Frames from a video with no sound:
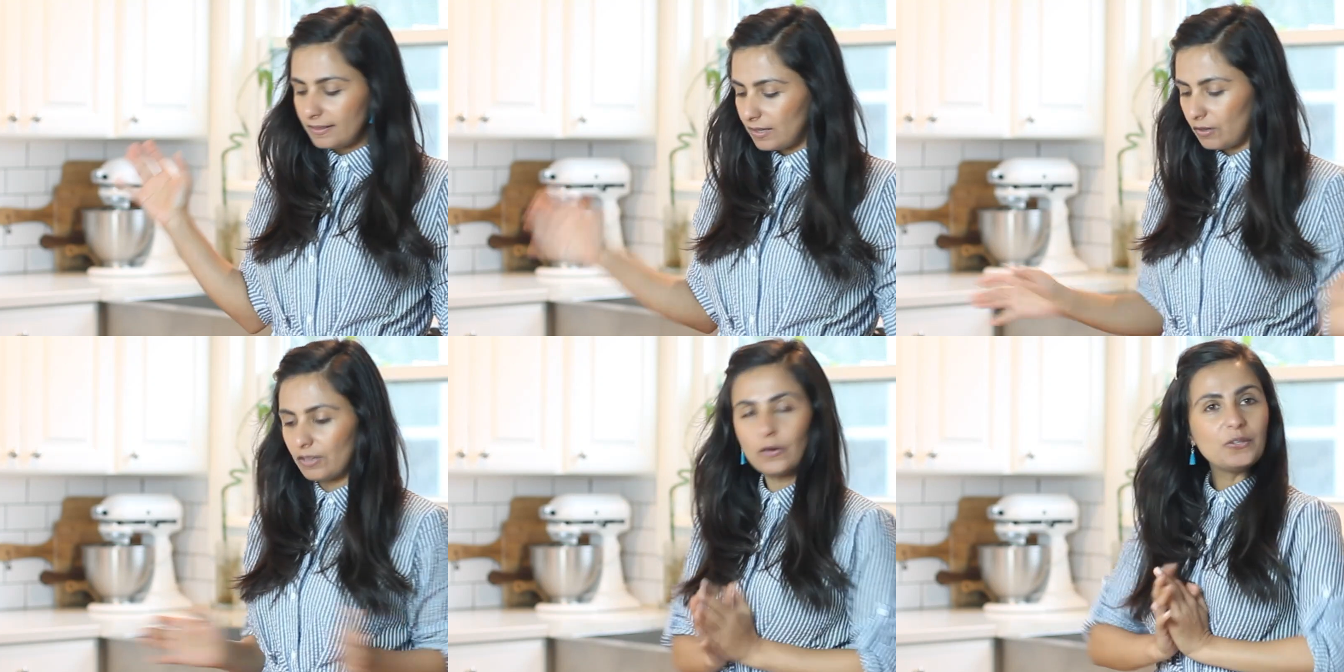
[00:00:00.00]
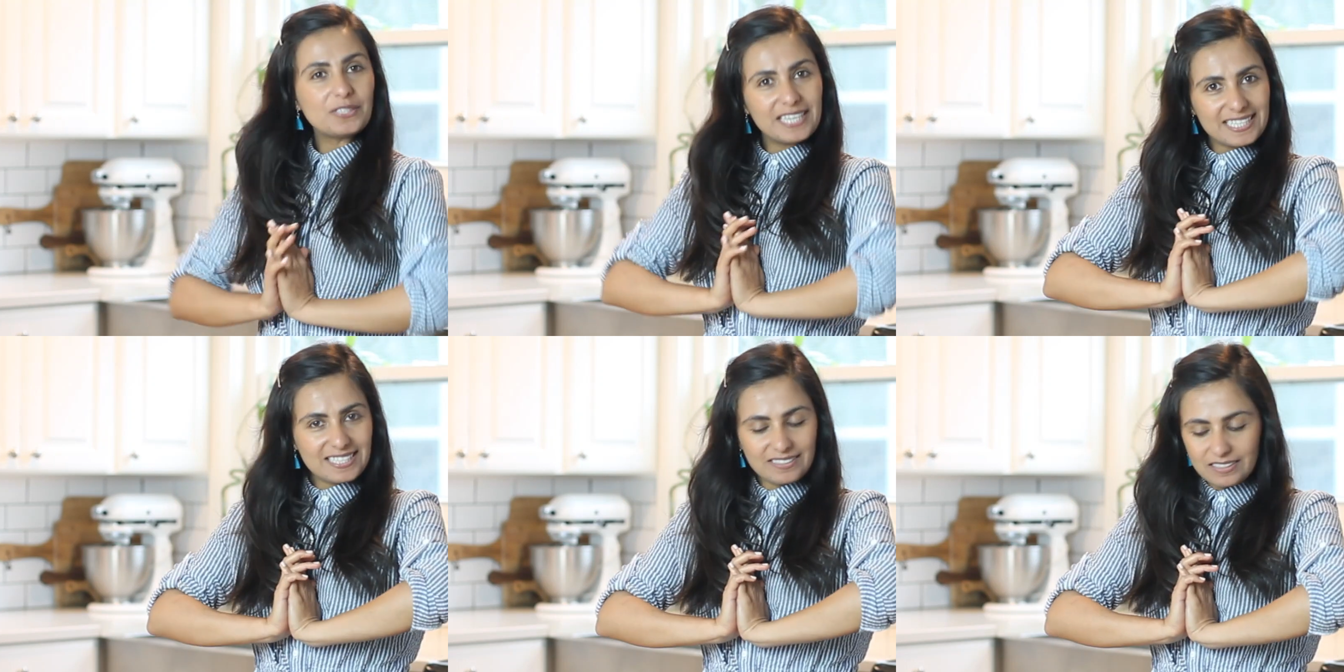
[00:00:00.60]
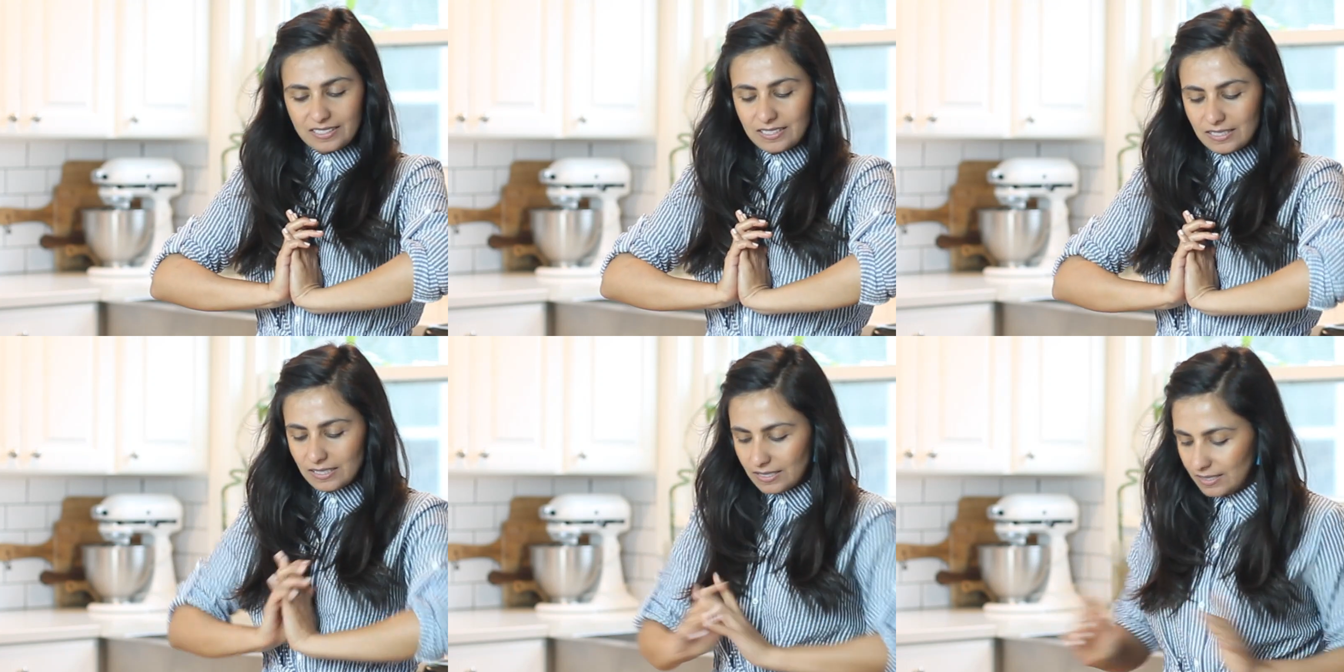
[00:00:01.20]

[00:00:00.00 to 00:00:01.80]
They're all going to taste delicious.